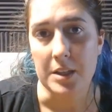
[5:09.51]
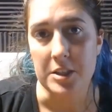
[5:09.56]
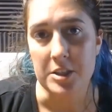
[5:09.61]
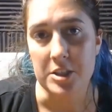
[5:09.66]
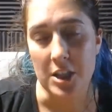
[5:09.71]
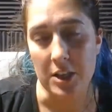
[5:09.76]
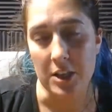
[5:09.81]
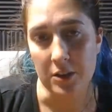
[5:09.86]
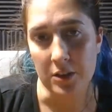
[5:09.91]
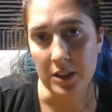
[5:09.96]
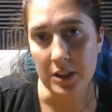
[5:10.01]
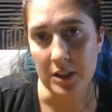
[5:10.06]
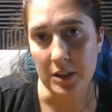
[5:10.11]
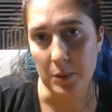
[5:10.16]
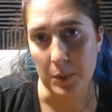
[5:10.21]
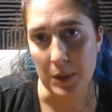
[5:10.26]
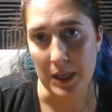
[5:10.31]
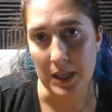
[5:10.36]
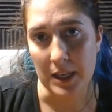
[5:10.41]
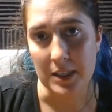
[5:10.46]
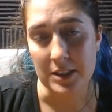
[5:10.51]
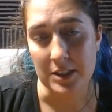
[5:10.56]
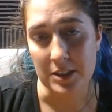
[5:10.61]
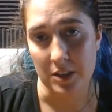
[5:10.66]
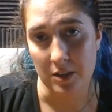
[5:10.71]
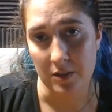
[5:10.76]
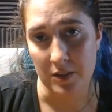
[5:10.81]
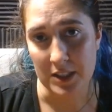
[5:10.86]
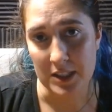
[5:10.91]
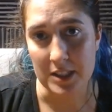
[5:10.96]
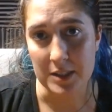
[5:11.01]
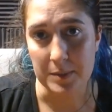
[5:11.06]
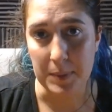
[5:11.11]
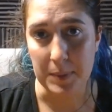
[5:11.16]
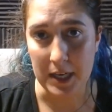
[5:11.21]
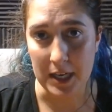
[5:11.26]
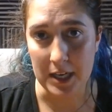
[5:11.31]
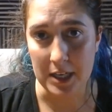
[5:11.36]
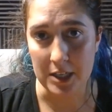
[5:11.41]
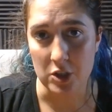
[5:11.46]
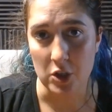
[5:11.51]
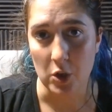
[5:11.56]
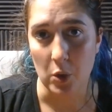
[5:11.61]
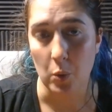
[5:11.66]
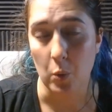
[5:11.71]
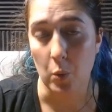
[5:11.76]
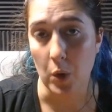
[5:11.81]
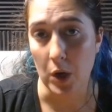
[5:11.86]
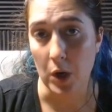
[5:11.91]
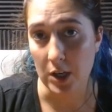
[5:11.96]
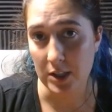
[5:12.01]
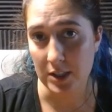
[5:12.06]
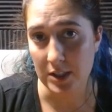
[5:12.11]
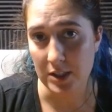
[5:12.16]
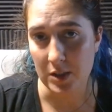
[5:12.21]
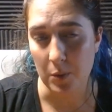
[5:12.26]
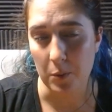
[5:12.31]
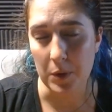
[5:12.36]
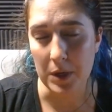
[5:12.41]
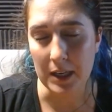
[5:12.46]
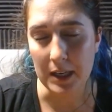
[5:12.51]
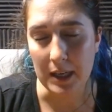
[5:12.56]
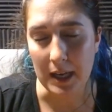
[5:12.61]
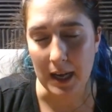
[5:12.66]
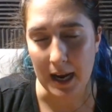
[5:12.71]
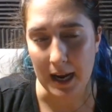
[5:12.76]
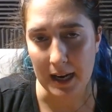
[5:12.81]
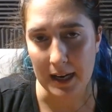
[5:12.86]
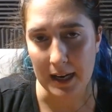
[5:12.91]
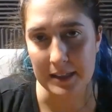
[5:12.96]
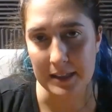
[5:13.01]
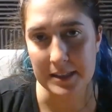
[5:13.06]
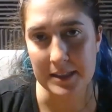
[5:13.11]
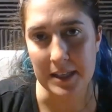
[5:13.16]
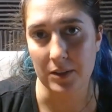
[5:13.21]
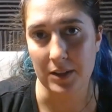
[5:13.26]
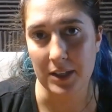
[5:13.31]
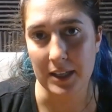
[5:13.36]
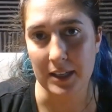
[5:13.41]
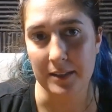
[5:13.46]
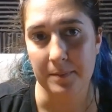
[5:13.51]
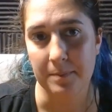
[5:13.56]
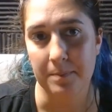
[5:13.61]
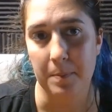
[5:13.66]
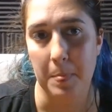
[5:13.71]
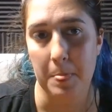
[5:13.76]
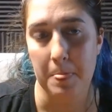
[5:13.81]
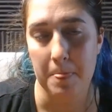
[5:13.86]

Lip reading: Generally, the way a services page works when it has that